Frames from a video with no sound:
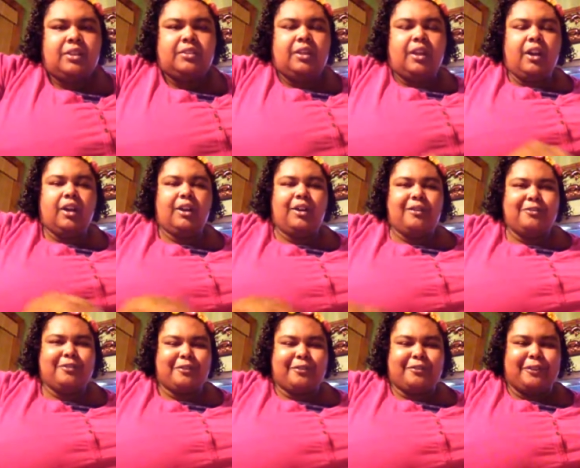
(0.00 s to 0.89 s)

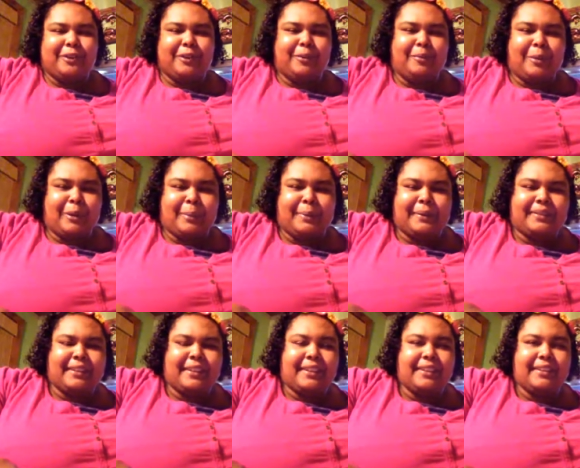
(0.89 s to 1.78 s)
So for film
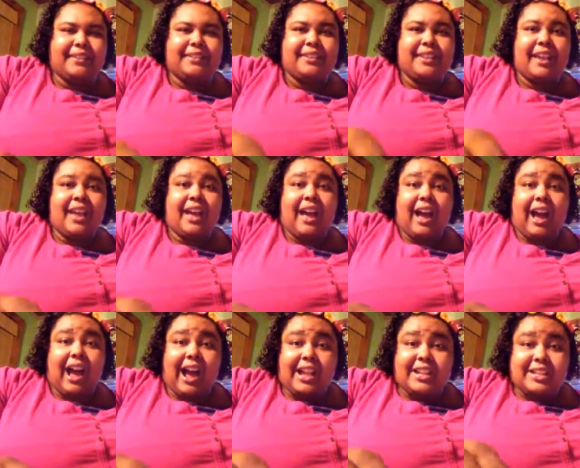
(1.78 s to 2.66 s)
purposes,
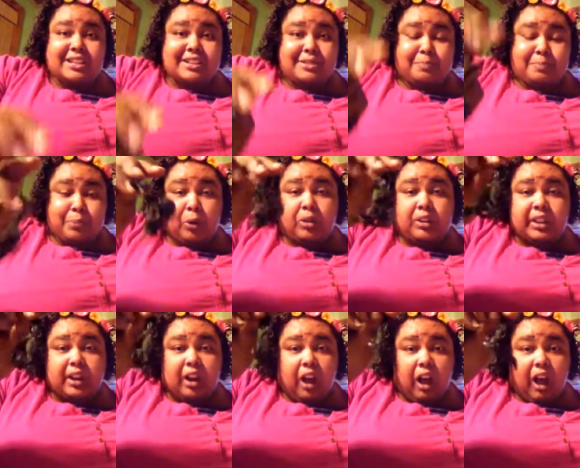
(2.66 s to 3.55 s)
I just pulled it